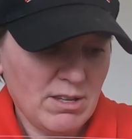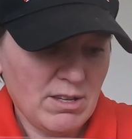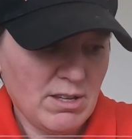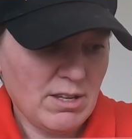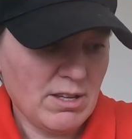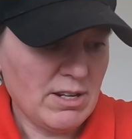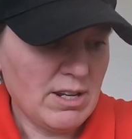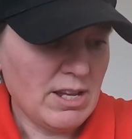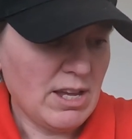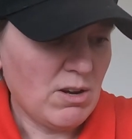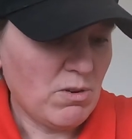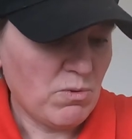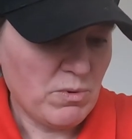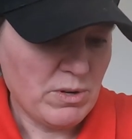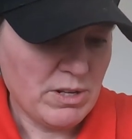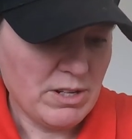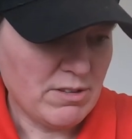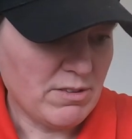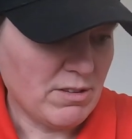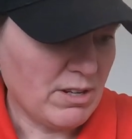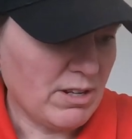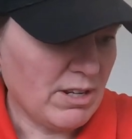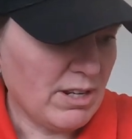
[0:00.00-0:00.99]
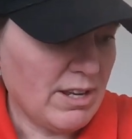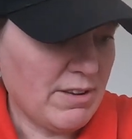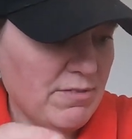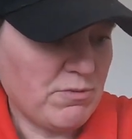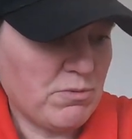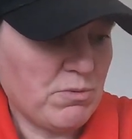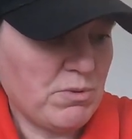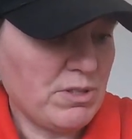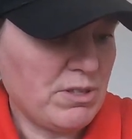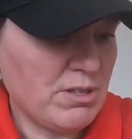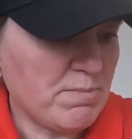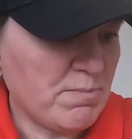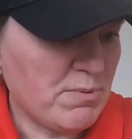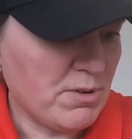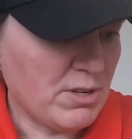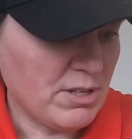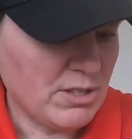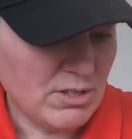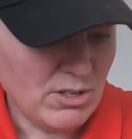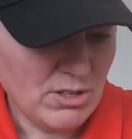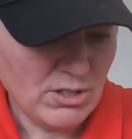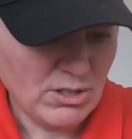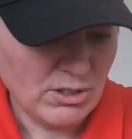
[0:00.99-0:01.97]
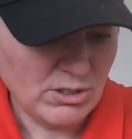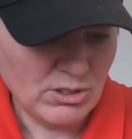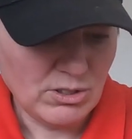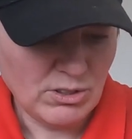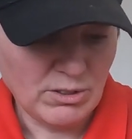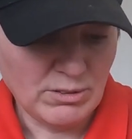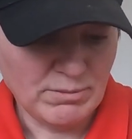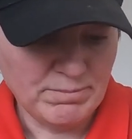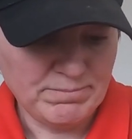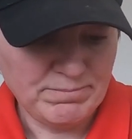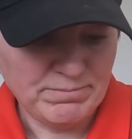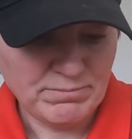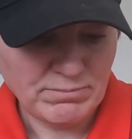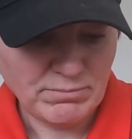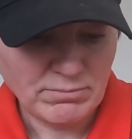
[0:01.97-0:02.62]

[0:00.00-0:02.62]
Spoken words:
And now we are left with putting the hooks on.